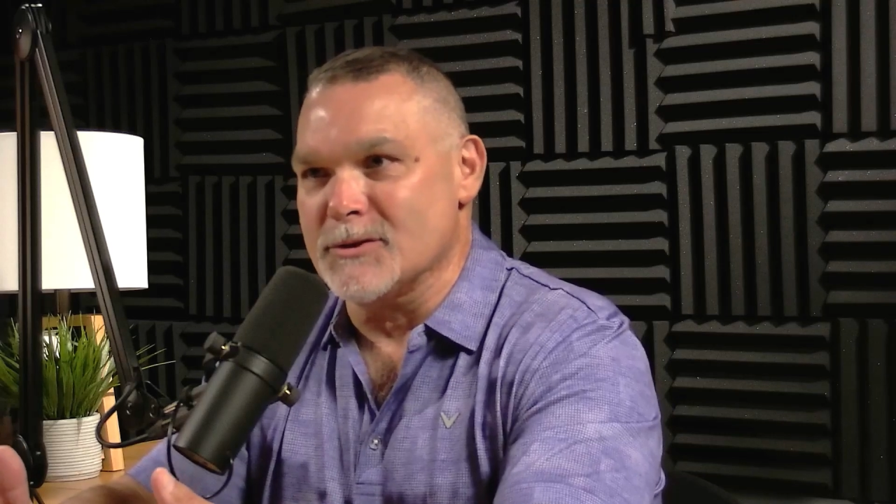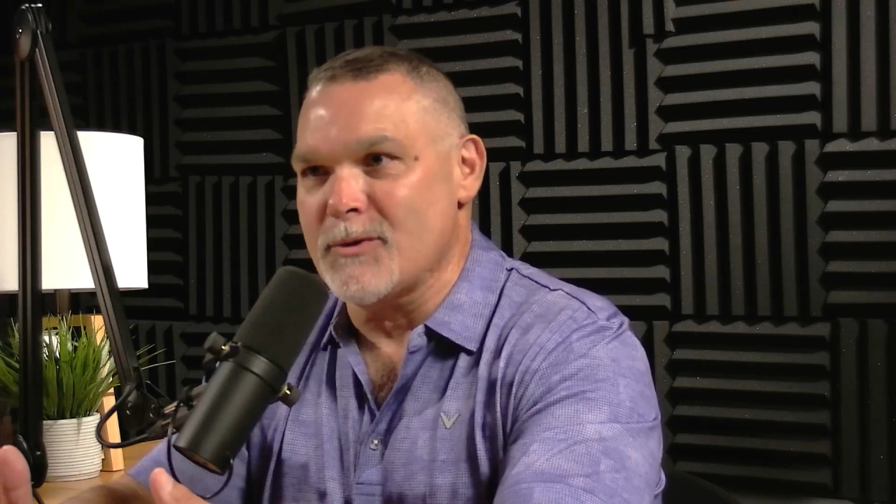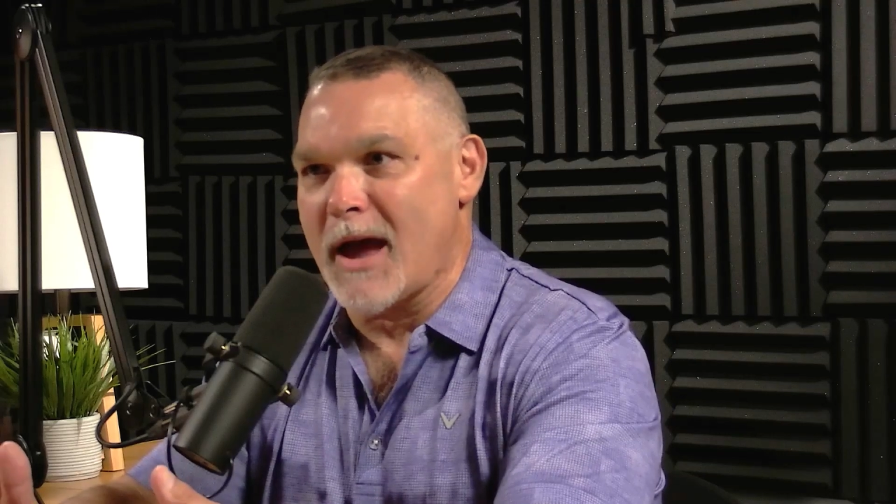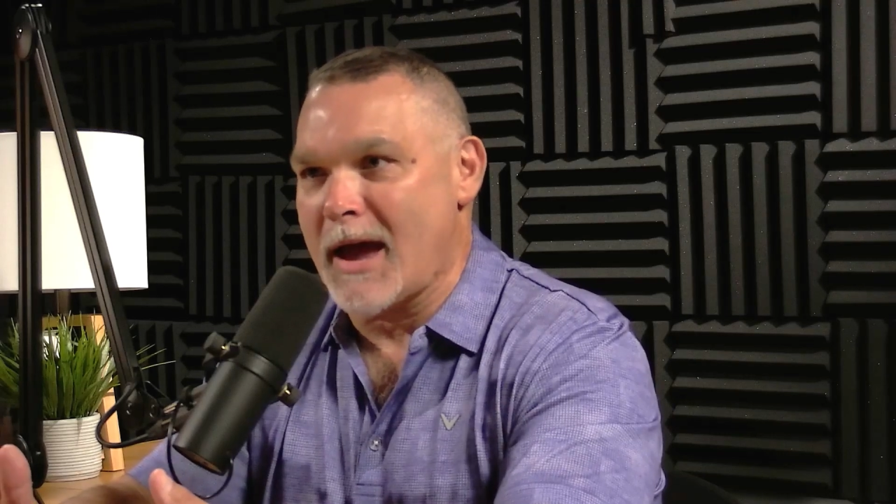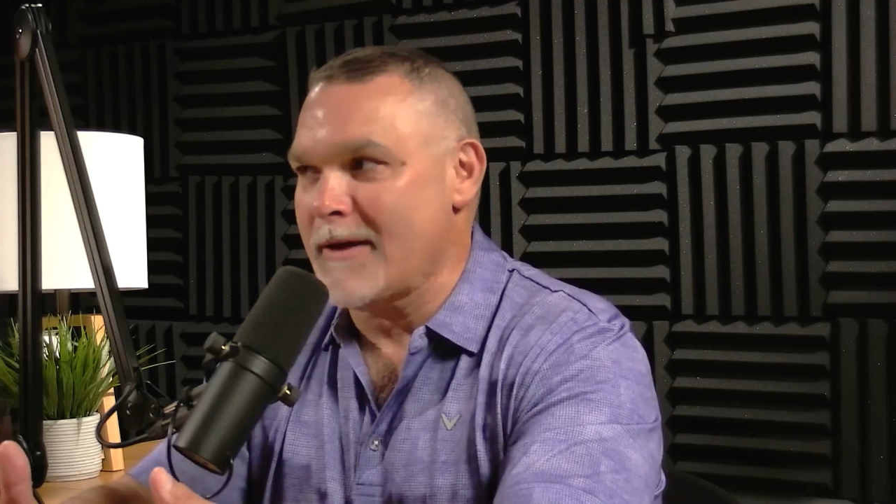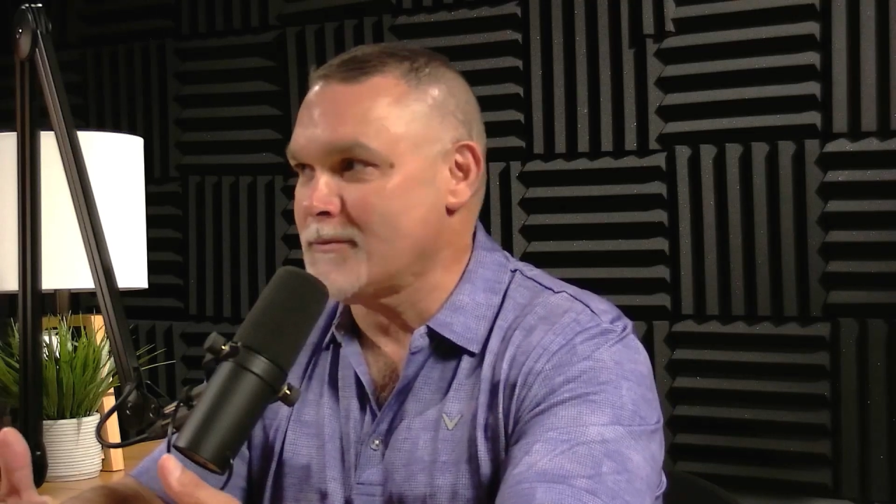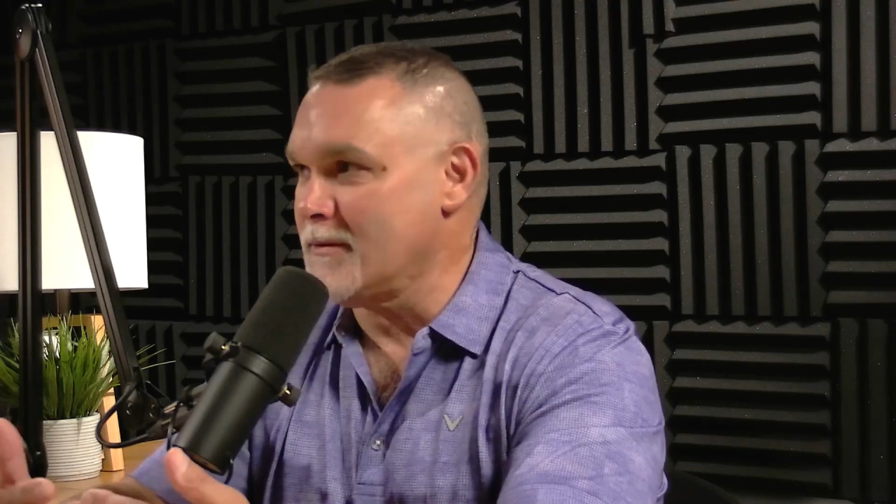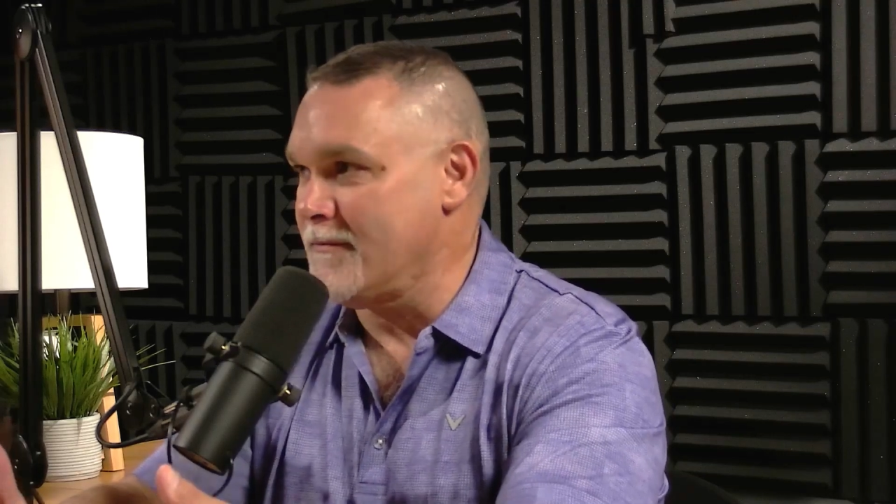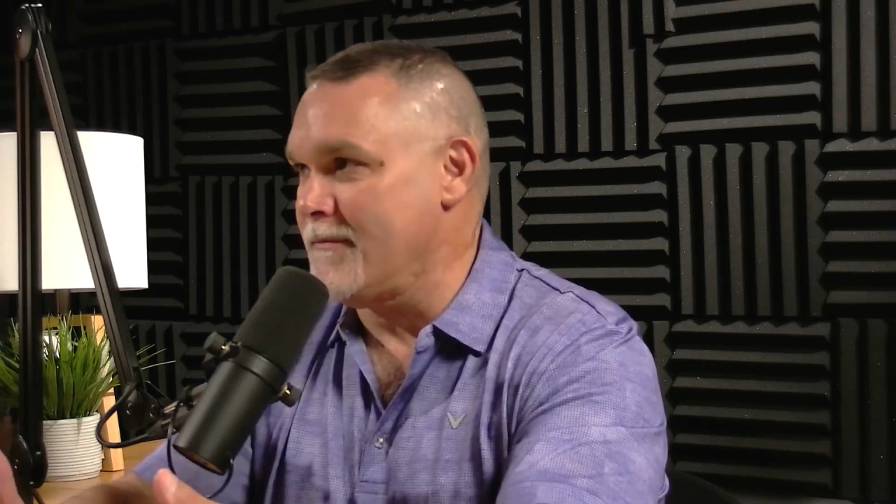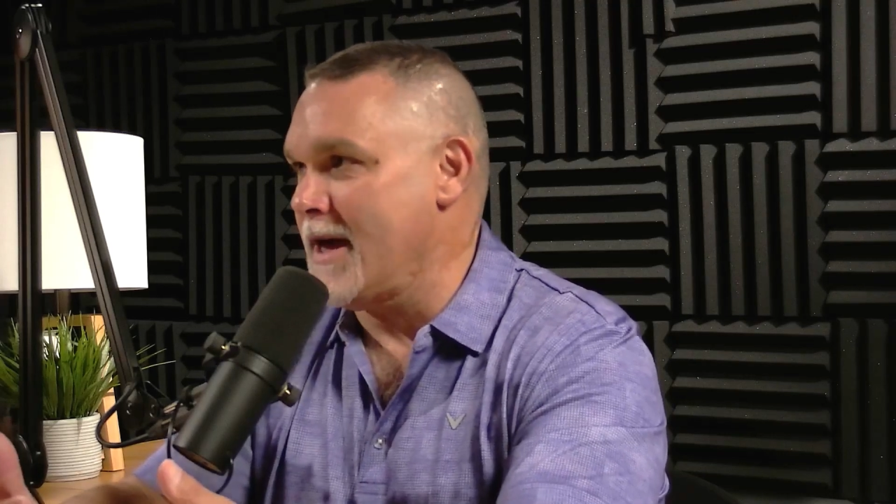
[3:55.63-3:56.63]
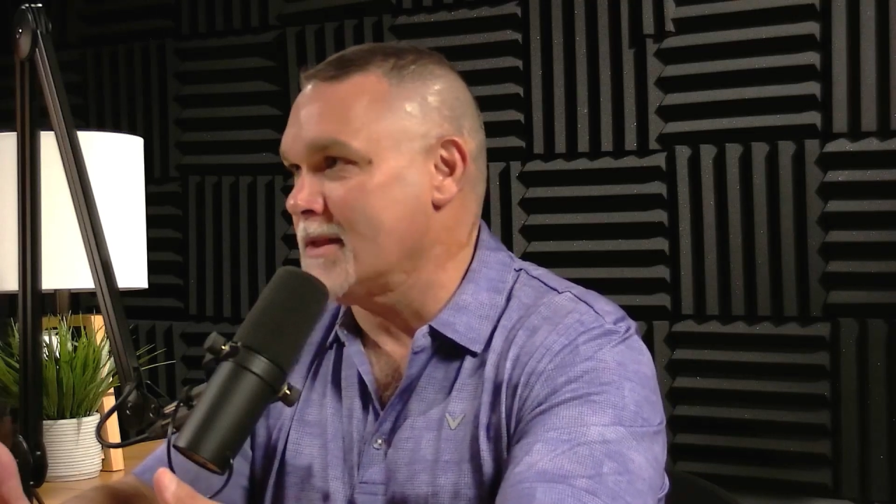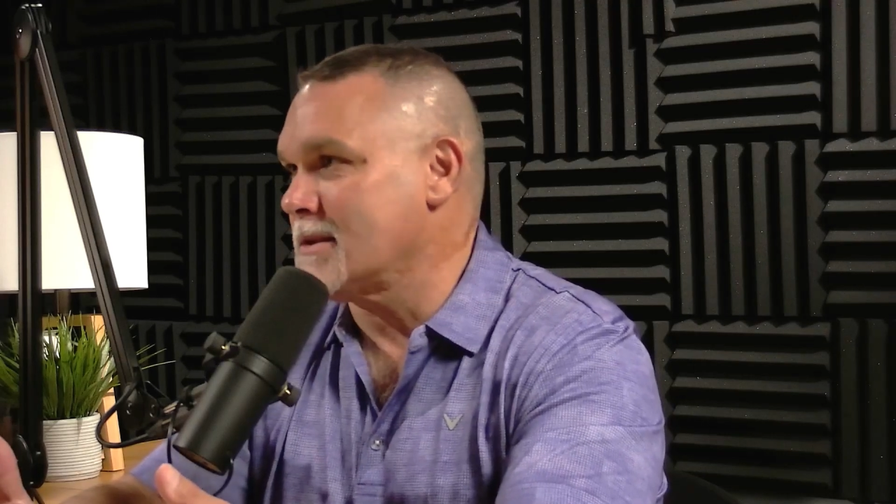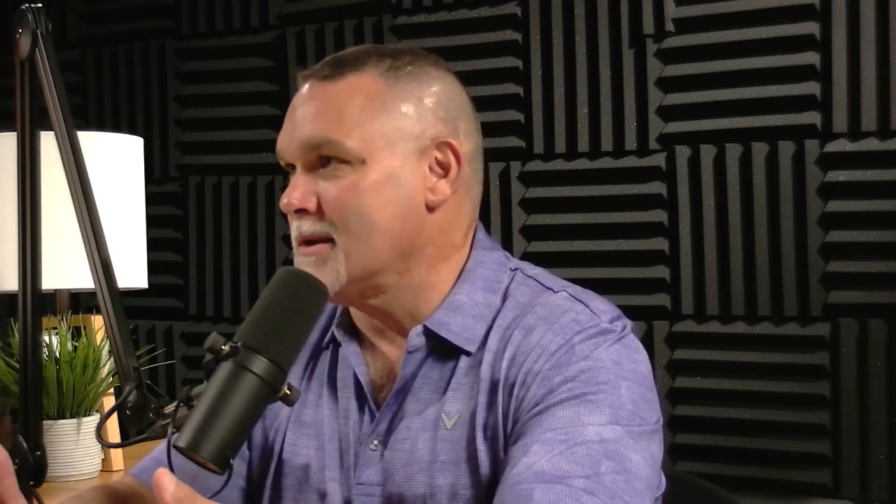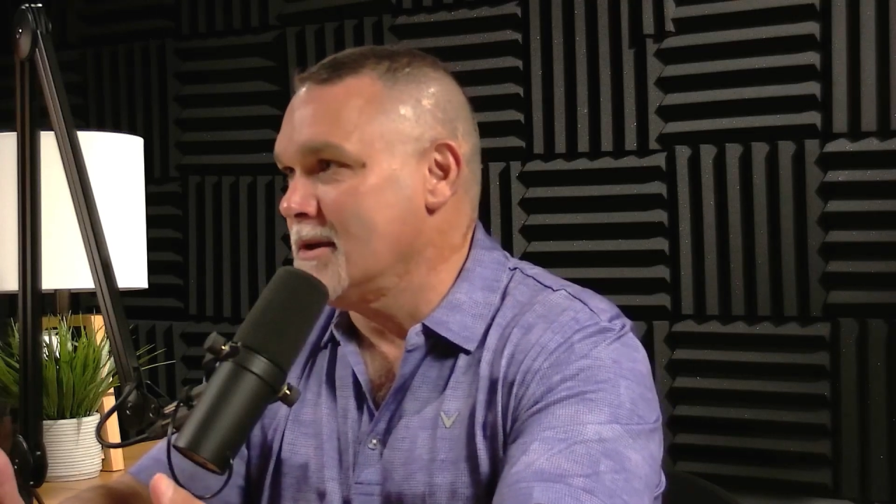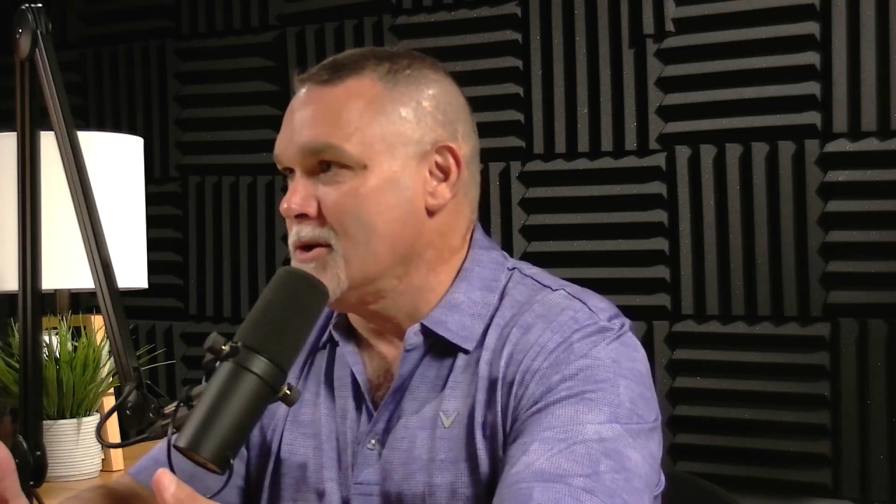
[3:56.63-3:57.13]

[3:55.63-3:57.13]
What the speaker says: You have to vet